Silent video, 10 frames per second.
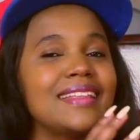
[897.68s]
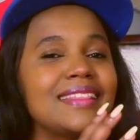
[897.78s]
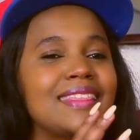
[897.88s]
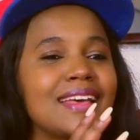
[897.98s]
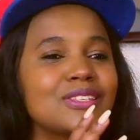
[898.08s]

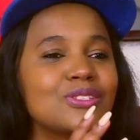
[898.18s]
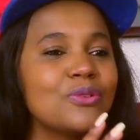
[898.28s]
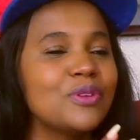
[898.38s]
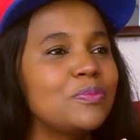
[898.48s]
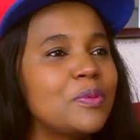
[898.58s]
There are
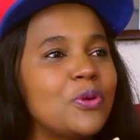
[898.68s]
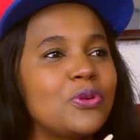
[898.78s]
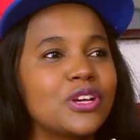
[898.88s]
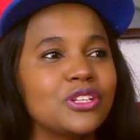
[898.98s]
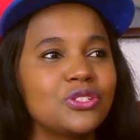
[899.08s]
so many people who
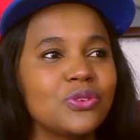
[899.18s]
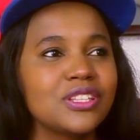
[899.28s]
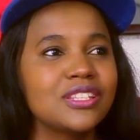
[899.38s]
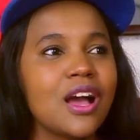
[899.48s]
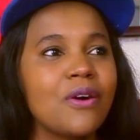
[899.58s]
look at you
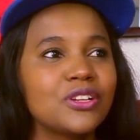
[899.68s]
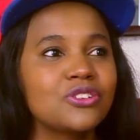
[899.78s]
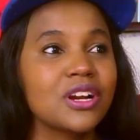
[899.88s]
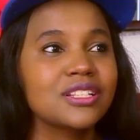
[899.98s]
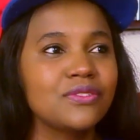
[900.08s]
and see how
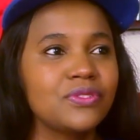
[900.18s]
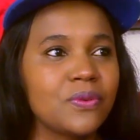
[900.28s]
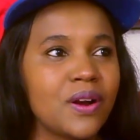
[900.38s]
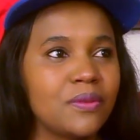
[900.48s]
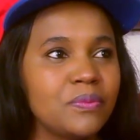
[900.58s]
attractive
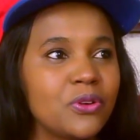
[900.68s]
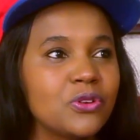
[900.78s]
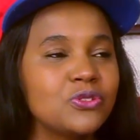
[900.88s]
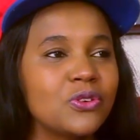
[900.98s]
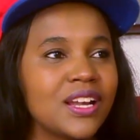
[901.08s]
you are
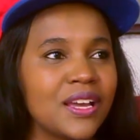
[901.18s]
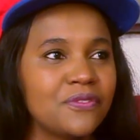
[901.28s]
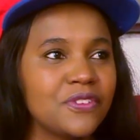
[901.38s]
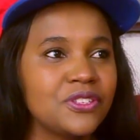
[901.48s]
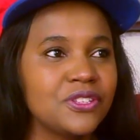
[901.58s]
because your
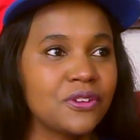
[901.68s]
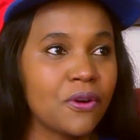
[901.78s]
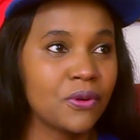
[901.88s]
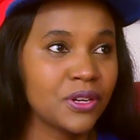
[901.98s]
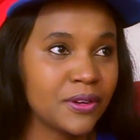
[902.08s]
life is in
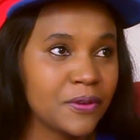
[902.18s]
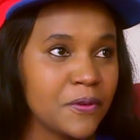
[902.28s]
order.